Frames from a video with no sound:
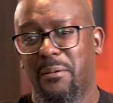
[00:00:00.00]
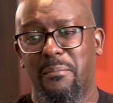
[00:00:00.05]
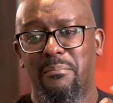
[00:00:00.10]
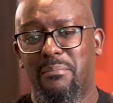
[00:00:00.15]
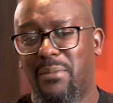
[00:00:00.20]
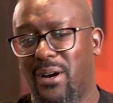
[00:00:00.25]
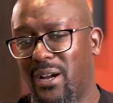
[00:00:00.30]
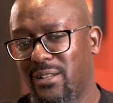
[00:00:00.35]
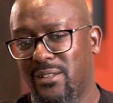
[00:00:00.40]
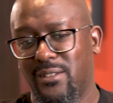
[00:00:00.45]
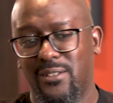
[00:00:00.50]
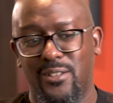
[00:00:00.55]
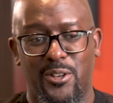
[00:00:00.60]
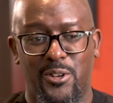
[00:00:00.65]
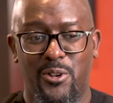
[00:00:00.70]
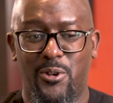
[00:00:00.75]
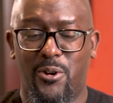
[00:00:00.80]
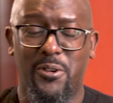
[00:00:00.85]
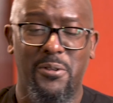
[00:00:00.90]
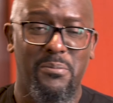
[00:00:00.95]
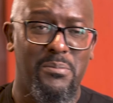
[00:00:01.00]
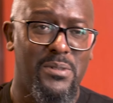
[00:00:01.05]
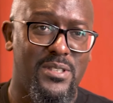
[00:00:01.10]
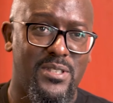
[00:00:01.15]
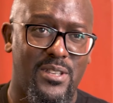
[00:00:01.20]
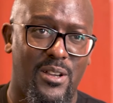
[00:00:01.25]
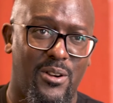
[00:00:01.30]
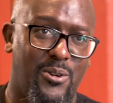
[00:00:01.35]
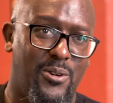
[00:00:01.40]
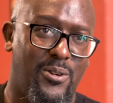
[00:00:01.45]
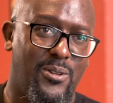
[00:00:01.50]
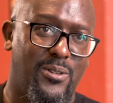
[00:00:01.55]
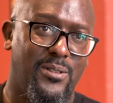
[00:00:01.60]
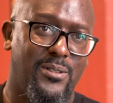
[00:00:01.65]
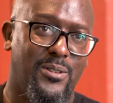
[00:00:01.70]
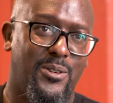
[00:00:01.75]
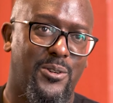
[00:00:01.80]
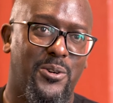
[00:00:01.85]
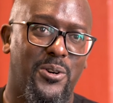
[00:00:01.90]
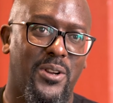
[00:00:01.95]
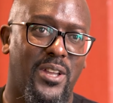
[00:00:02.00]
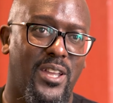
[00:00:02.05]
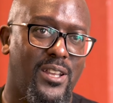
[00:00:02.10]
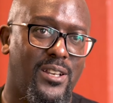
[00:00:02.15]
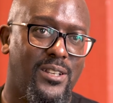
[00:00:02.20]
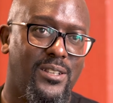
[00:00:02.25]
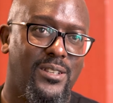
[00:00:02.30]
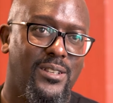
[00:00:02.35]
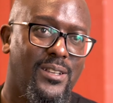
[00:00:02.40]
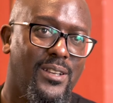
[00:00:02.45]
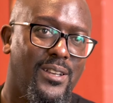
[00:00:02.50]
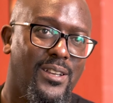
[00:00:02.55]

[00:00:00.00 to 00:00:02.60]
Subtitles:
but the documents are all crooked.